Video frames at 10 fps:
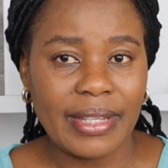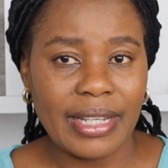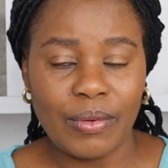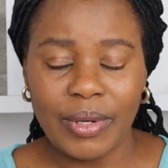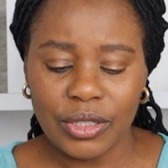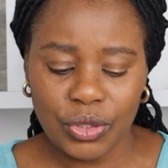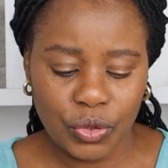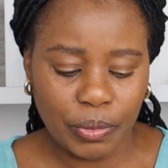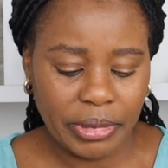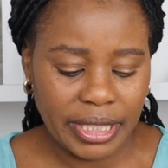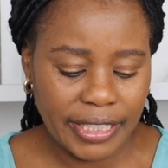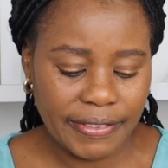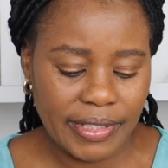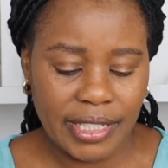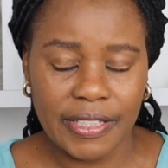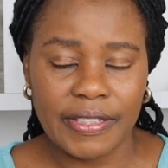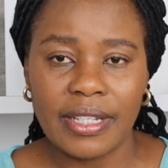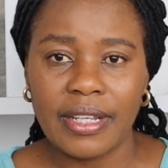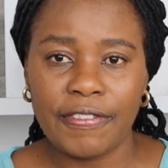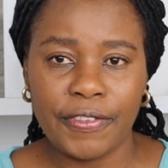I want you to believe this.
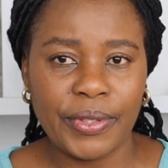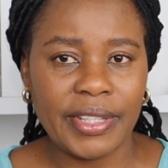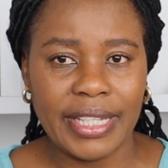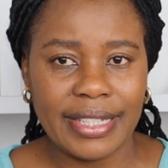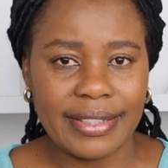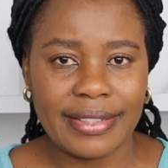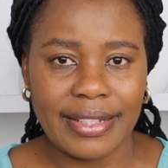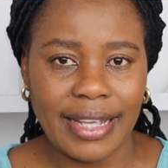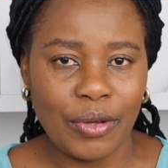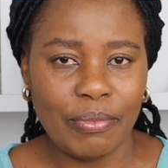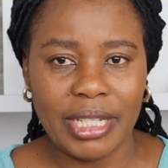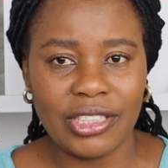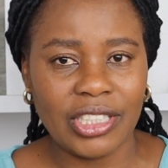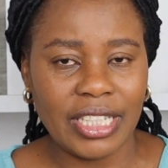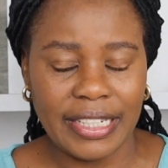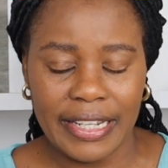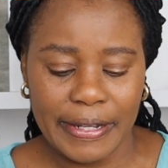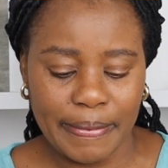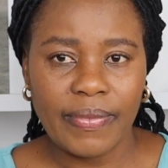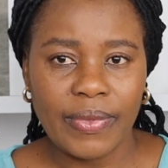Four things I'll mention here.